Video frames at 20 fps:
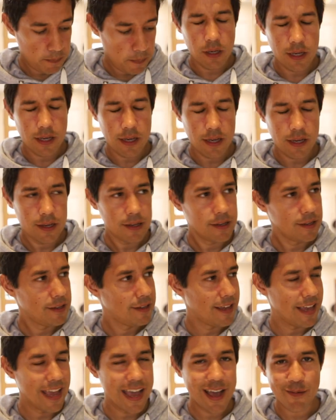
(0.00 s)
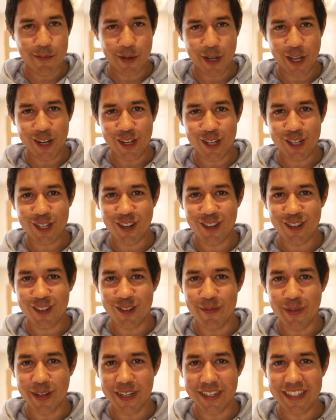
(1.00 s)
How am I going to show
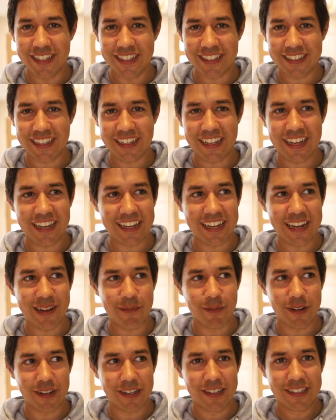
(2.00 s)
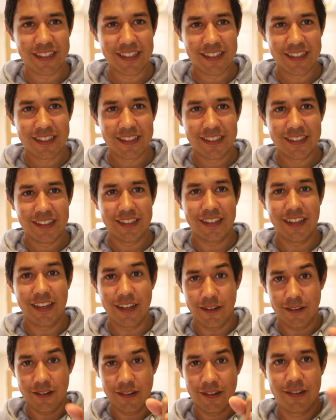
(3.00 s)
you my DSLR camera?
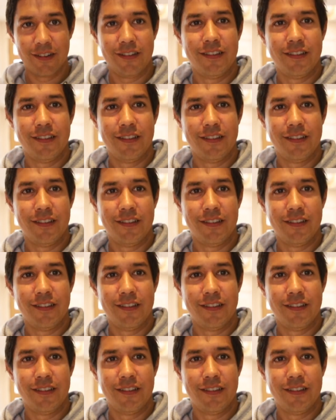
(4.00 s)
Hang on.